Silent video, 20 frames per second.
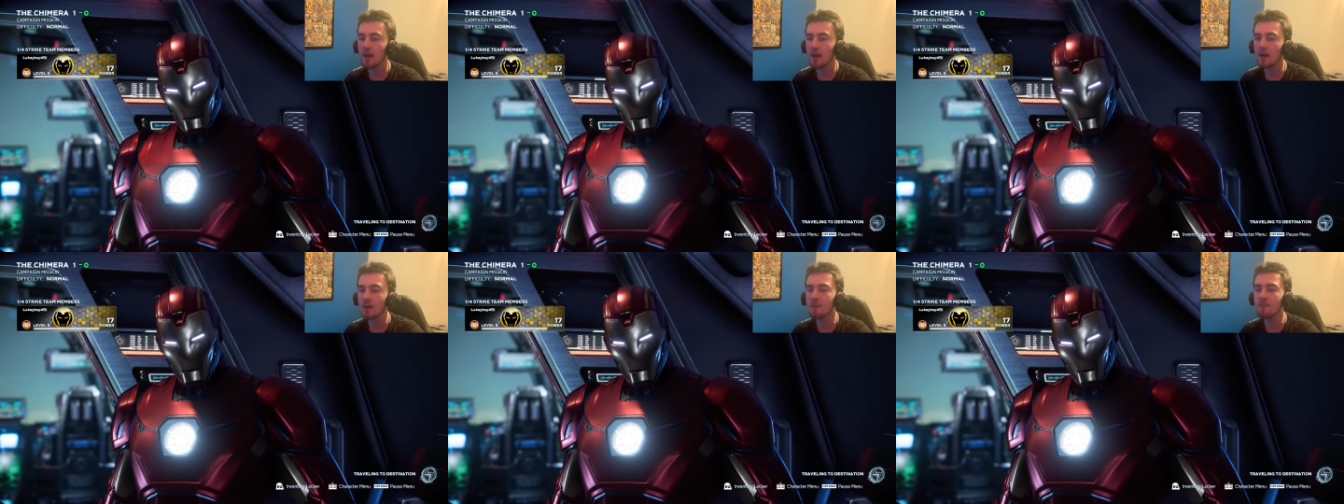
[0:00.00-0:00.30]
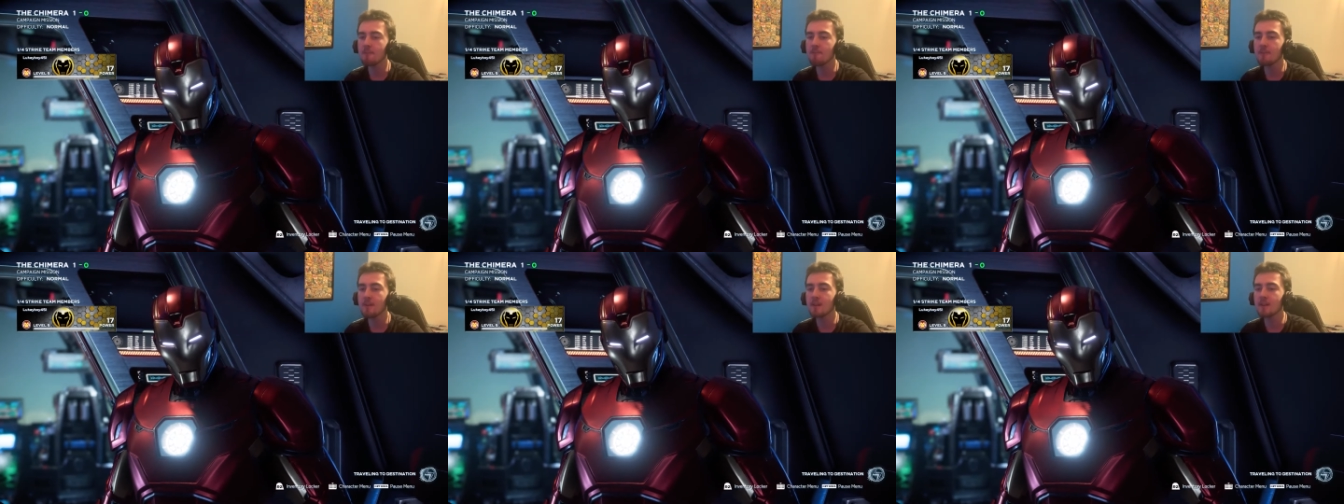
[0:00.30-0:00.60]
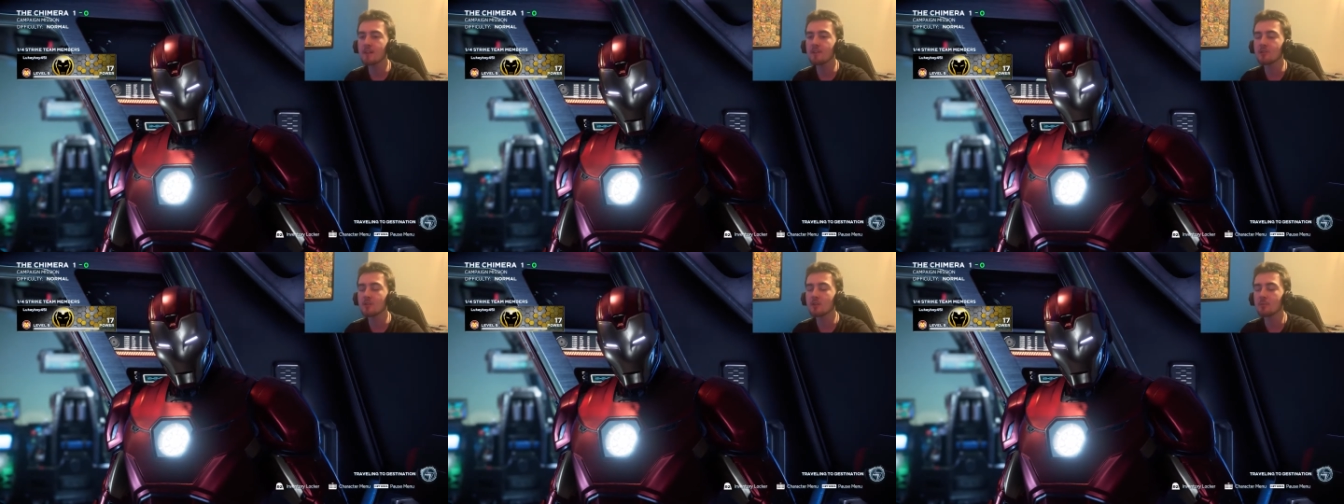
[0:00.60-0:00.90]
I've got a
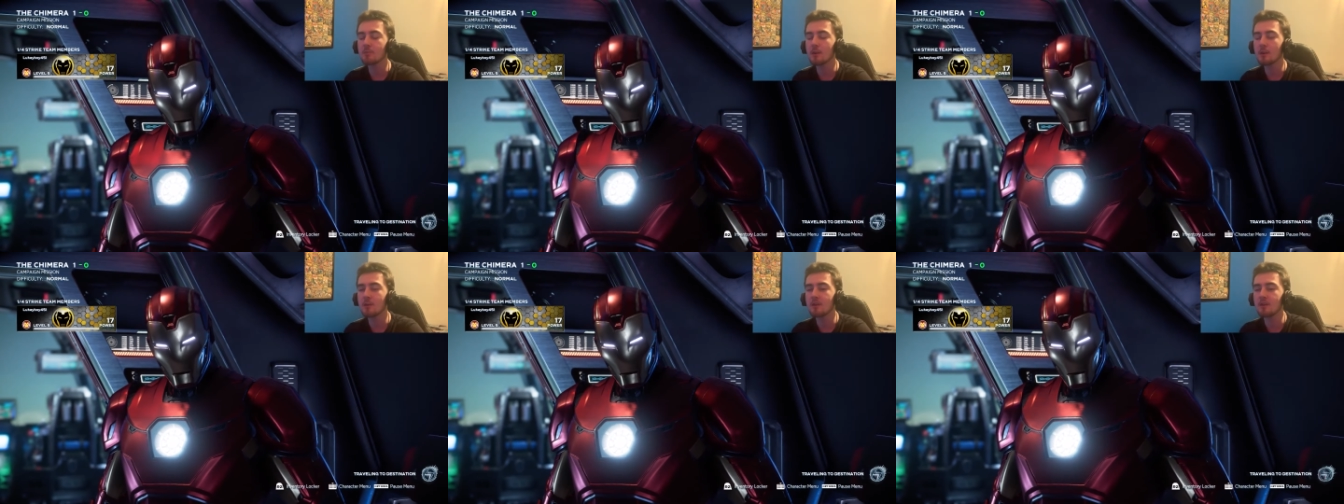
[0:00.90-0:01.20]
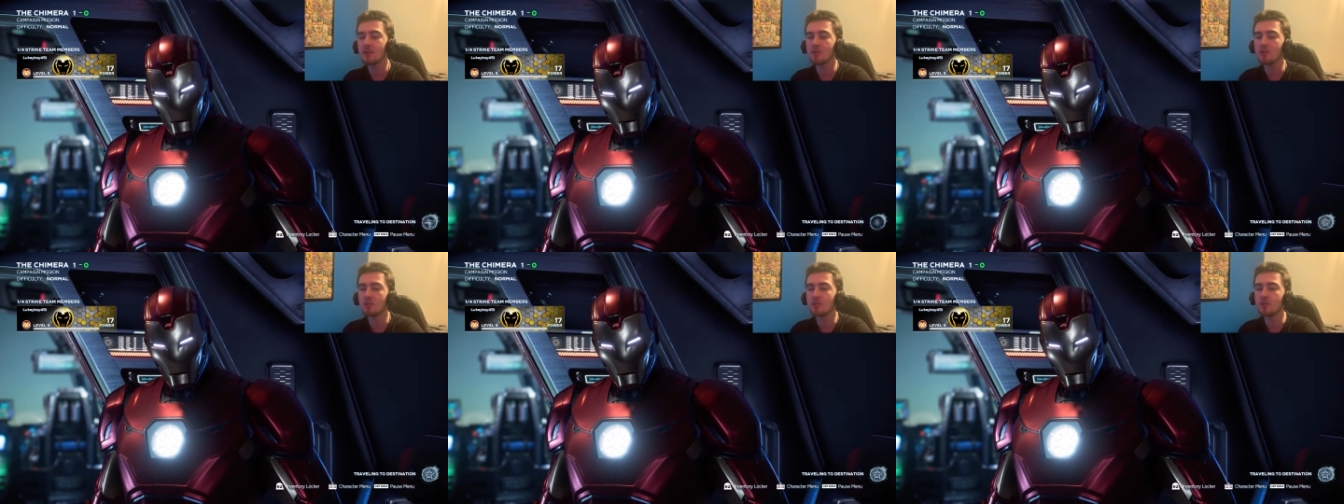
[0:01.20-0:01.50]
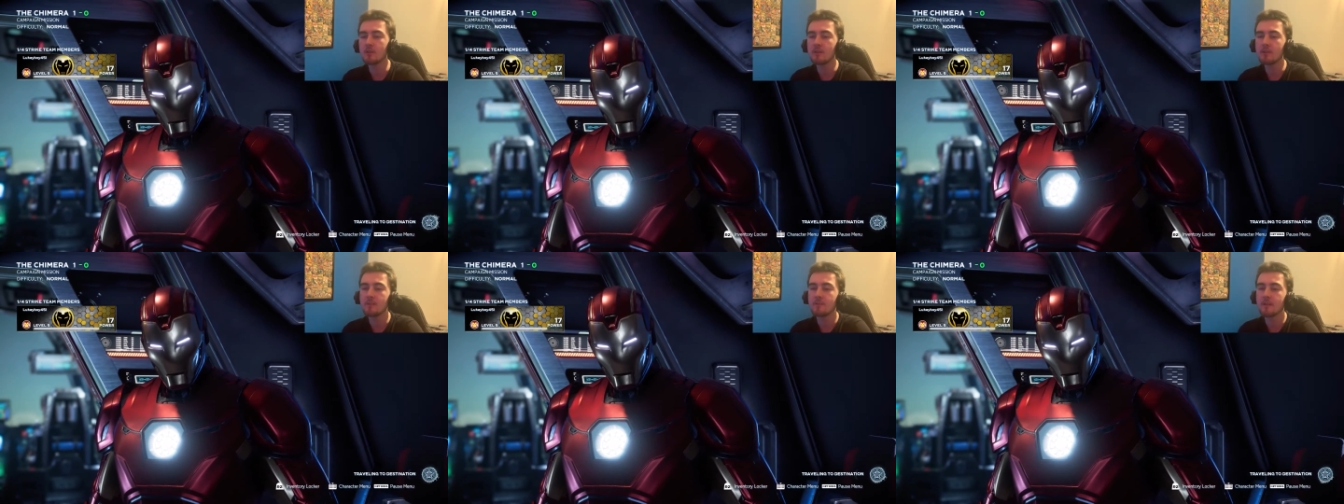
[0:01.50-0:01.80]
feeling he's going to probably use
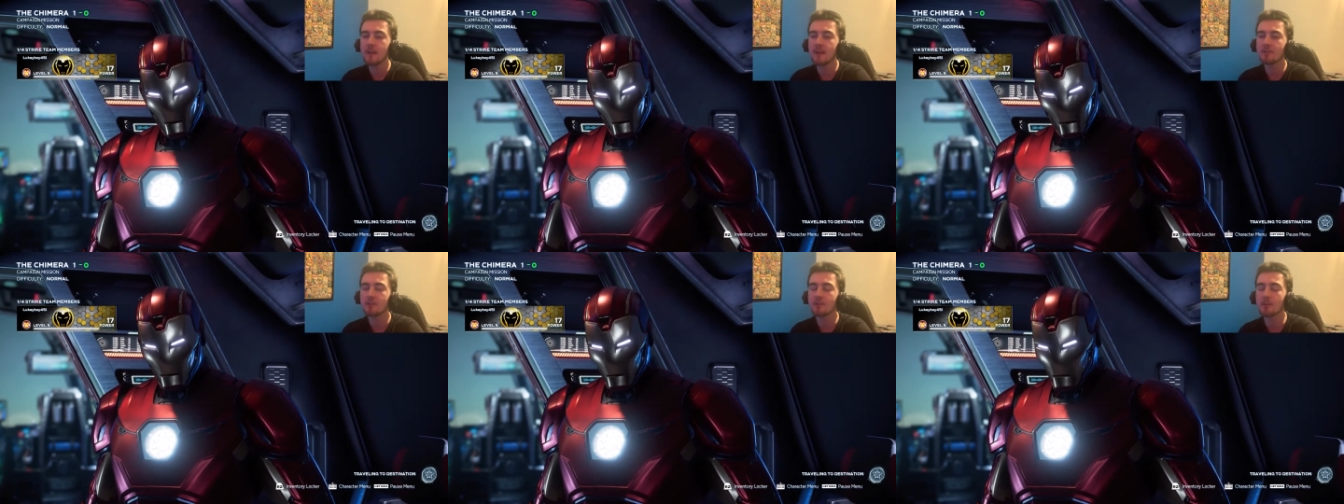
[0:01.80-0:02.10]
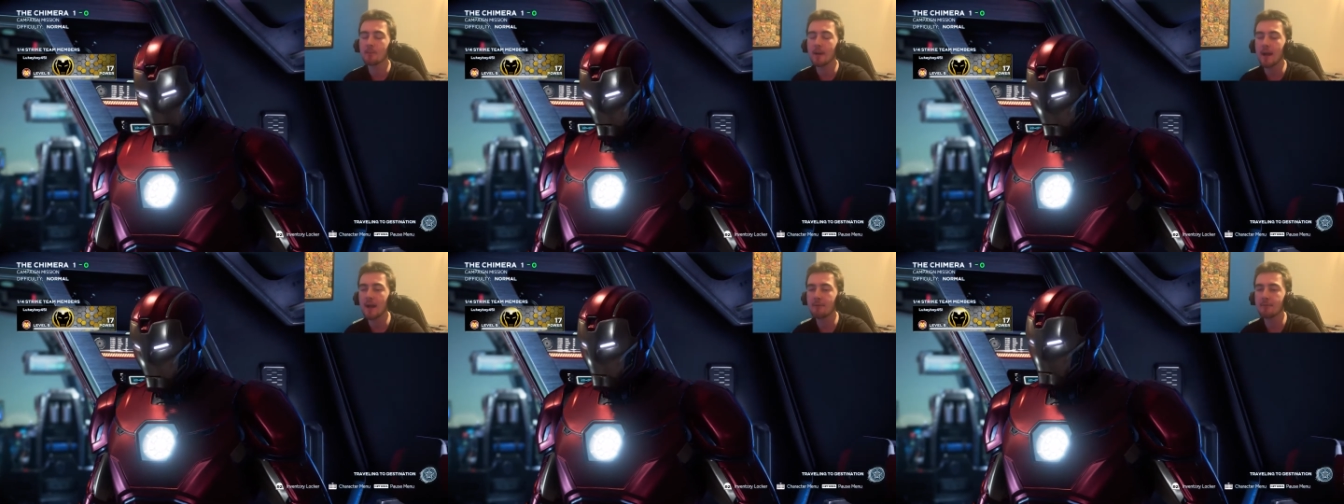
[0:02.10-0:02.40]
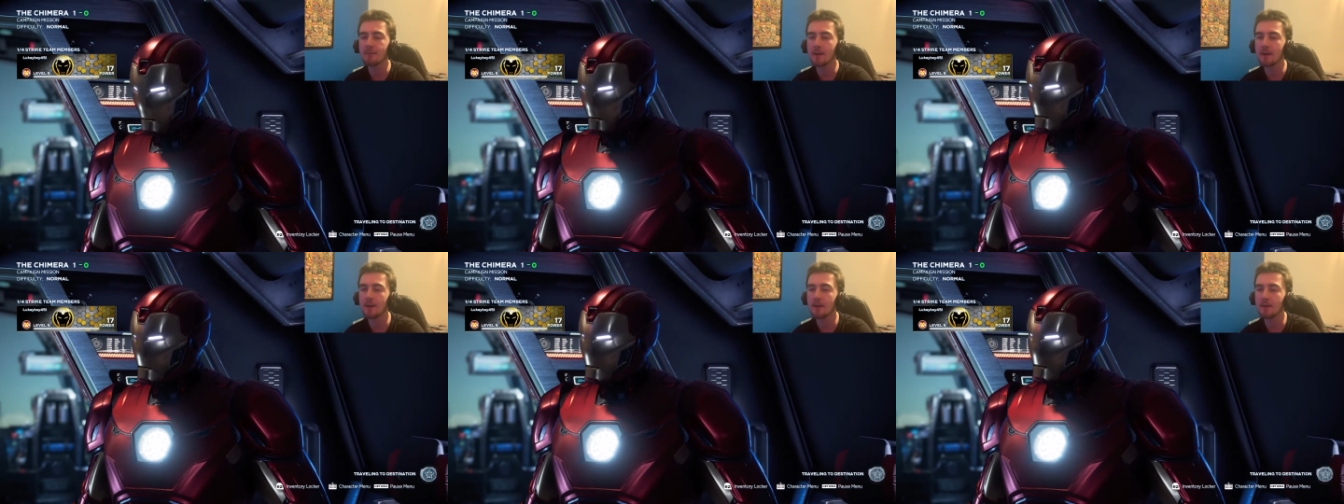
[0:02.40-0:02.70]
it, and it's going to
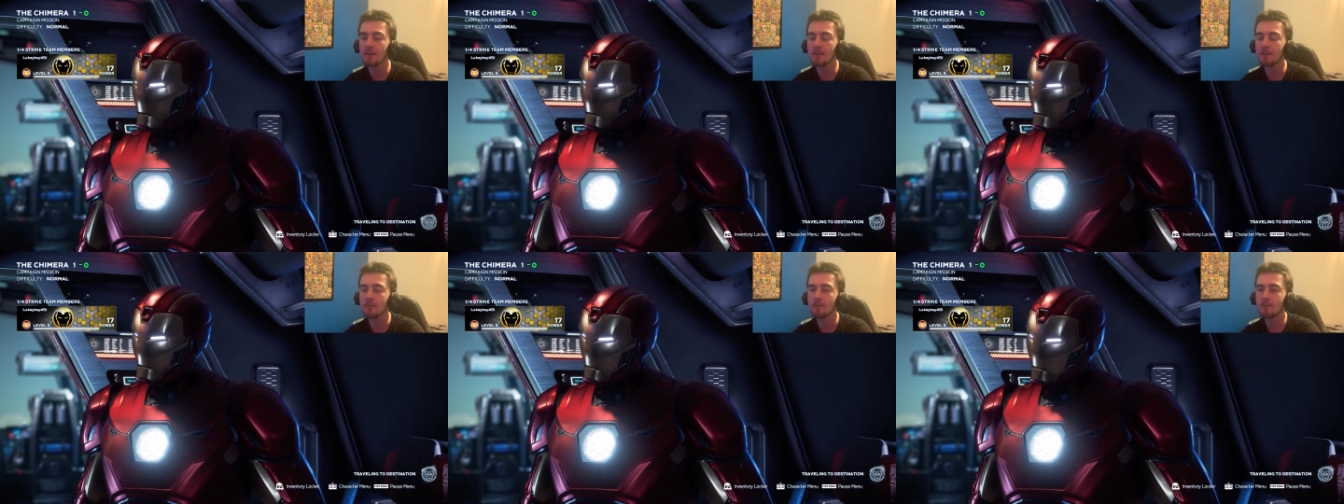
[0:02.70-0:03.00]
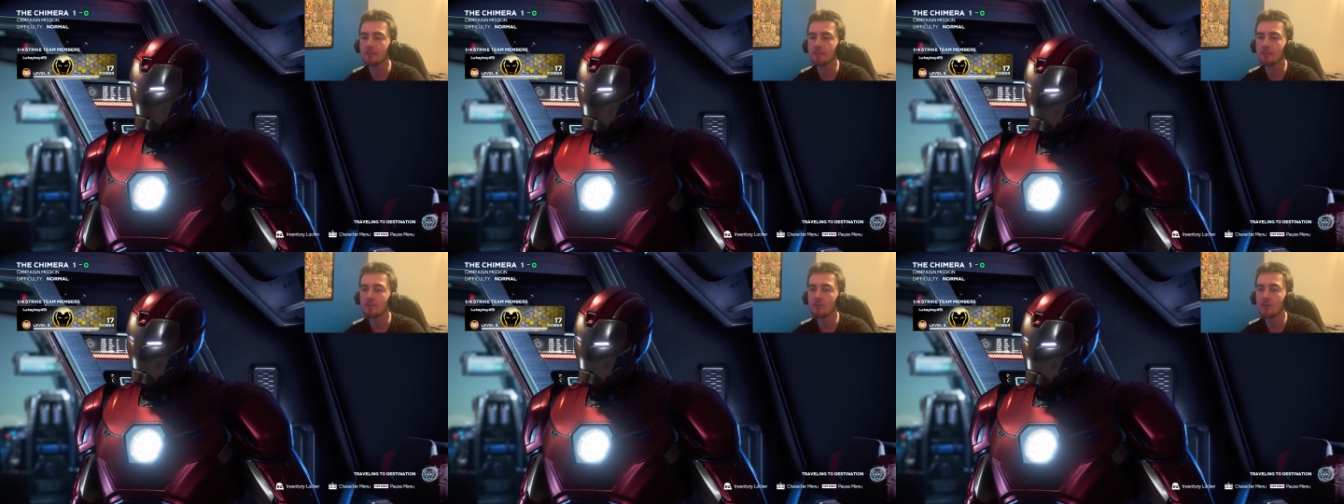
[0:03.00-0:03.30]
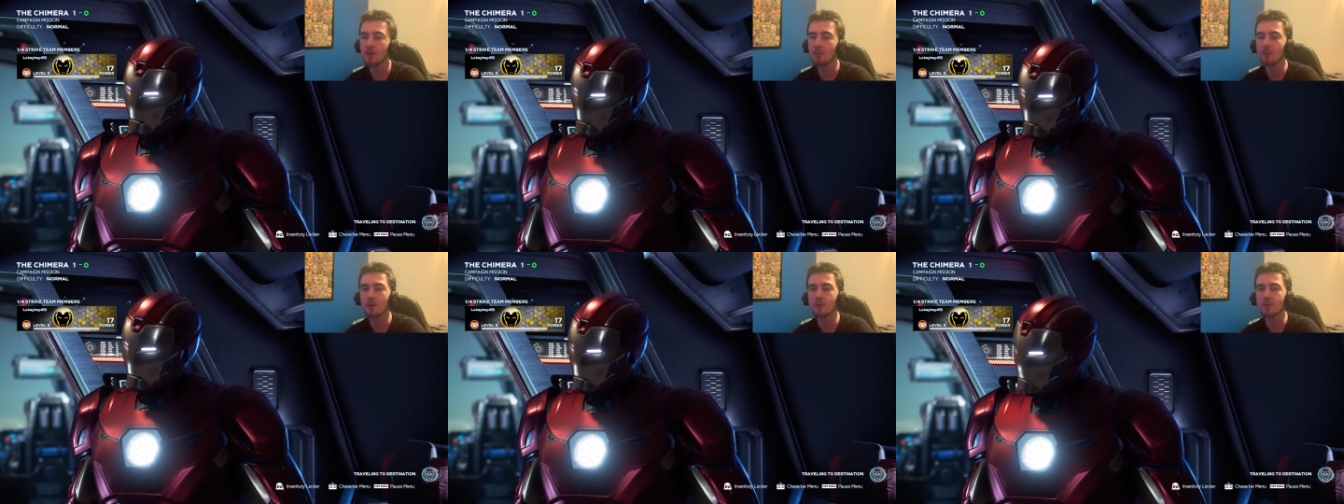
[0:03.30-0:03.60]
backfire.
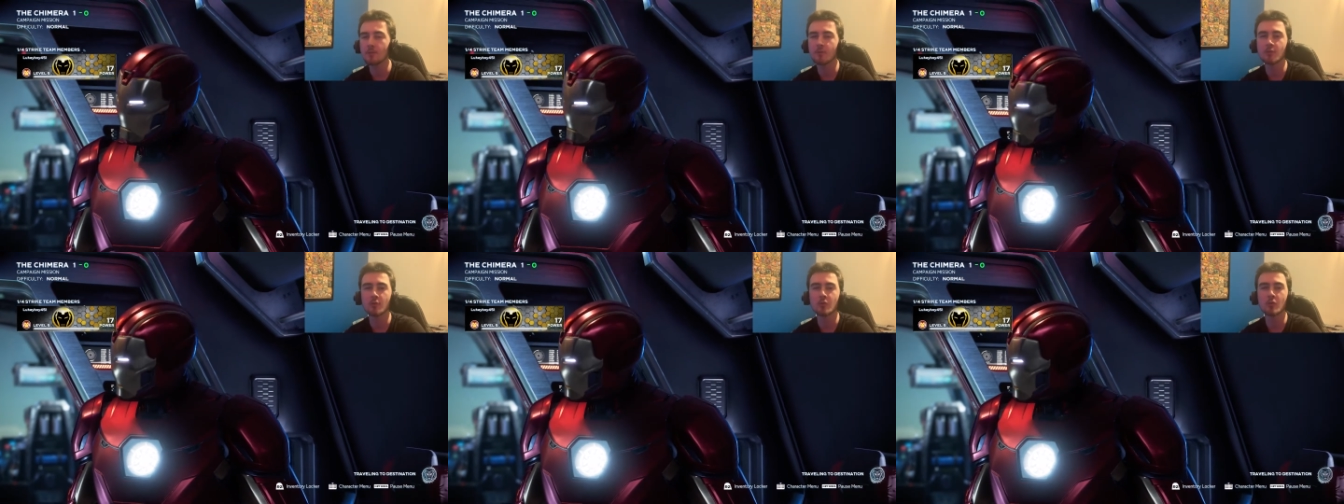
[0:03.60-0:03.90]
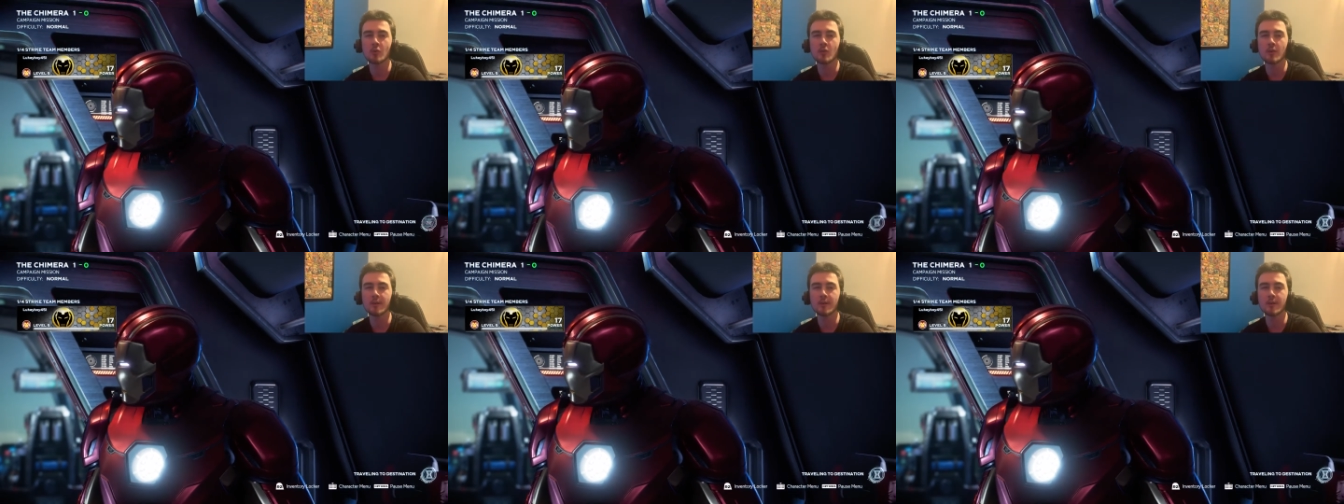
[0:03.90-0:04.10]
Somewhere in this story,